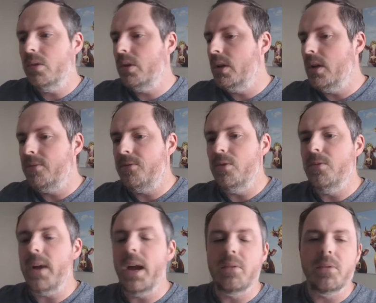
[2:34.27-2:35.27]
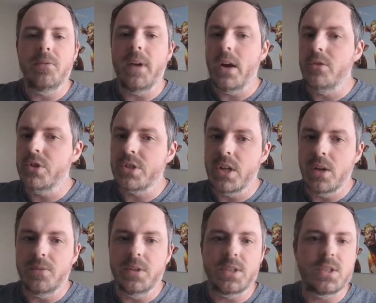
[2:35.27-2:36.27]
if you've ever found
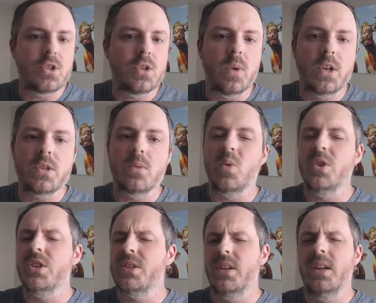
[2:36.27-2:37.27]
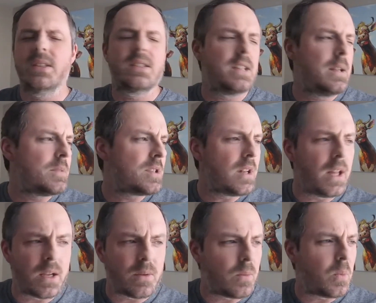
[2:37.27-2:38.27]
yourself in this situation where it seems
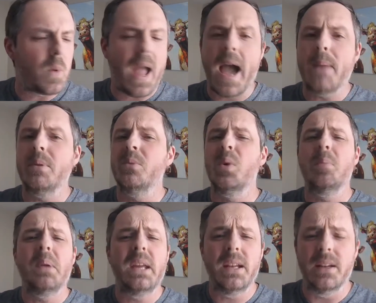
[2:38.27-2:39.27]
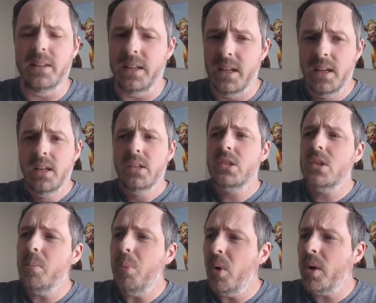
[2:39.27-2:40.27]
to happen repeatedly to the
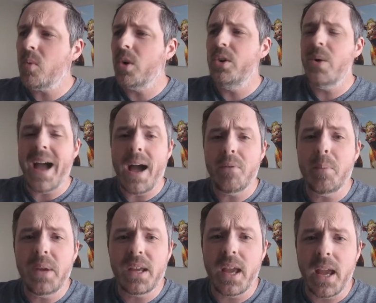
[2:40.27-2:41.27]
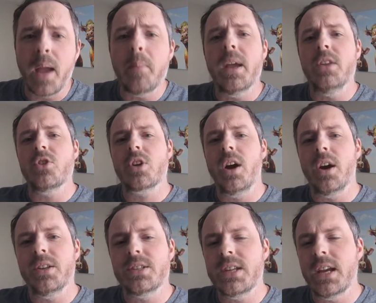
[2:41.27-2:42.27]
point where you have a big game and you're kind
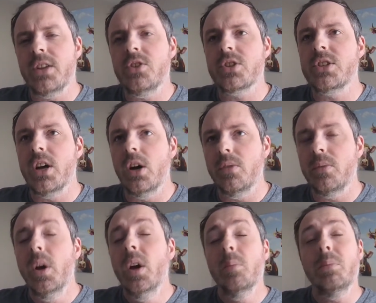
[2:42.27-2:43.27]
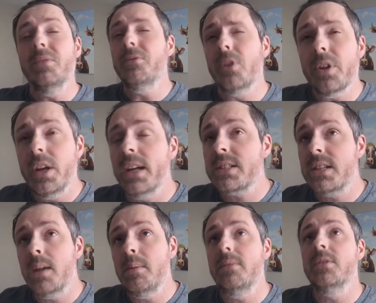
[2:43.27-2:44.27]
of saying to yourself before the next
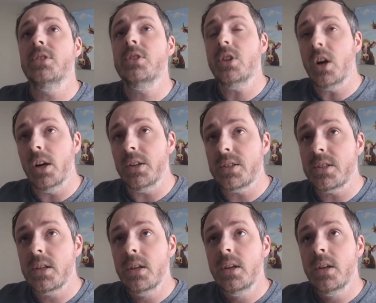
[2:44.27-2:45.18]
game even starts,